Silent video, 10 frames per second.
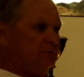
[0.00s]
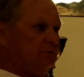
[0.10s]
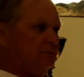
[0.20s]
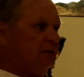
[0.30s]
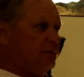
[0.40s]

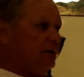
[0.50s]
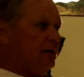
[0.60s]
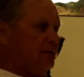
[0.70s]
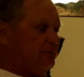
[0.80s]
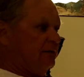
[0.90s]
Really
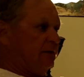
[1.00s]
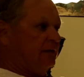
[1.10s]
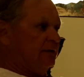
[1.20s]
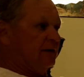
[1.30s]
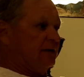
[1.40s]
bad. But
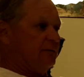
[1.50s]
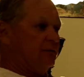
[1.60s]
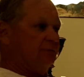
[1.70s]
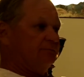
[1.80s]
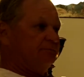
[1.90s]
I came
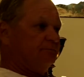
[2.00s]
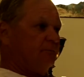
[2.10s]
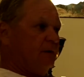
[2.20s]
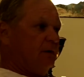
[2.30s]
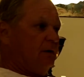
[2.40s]
home,
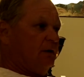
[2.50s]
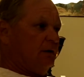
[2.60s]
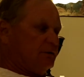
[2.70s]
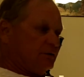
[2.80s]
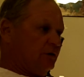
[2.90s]
and
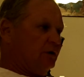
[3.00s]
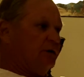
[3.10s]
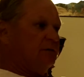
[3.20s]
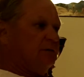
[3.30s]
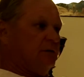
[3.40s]
I started
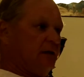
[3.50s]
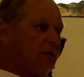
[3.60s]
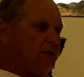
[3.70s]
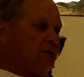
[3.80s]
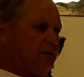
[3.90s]

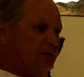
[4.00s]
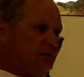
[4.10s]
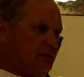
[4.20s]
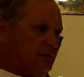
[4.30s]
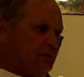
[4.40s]
laying
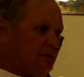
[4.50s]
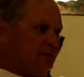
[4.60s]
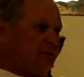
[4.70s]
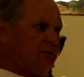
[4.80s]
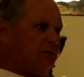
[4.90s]
in there.
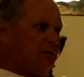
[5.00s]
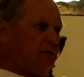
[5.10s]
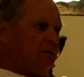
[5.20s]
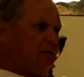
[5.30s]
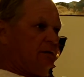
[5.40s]

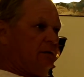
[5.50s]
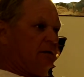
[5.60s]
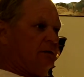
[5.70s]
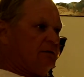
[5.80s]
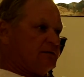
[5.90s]

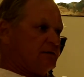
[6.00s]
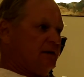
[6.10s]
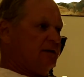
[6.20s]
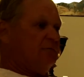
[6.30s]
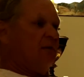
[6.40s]
And this
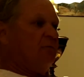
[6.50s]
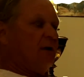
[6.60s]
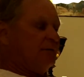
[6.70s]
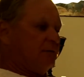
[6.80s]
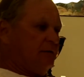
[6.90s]
Sunday, my
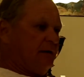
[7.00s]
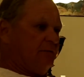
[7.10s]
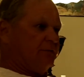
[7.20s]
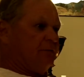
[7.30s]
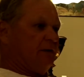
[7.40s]
wife, I'll
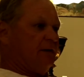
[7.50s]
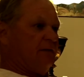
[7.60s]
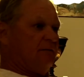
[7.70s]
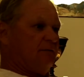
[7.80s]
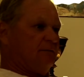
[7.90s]
never forget
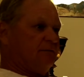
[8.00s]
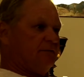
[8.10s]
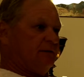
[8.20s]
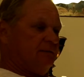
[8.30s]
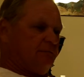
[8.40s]
it,
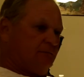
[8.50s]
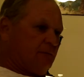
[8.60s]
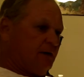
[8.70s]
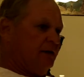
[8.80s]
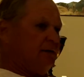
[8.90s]
said,
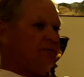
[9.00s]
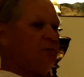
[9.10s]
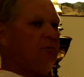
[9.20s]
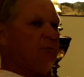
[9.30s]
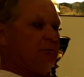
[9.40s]
"Honey, if
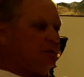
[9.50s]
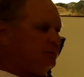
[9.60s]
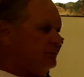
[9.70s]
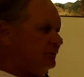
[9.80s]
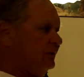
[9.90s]

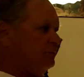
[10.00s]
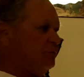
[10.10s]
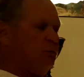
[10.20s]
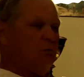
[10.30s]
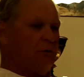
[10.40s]

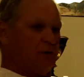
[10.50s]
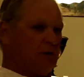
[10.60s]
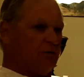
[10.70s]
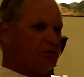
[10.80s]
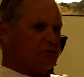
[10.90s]
you want to go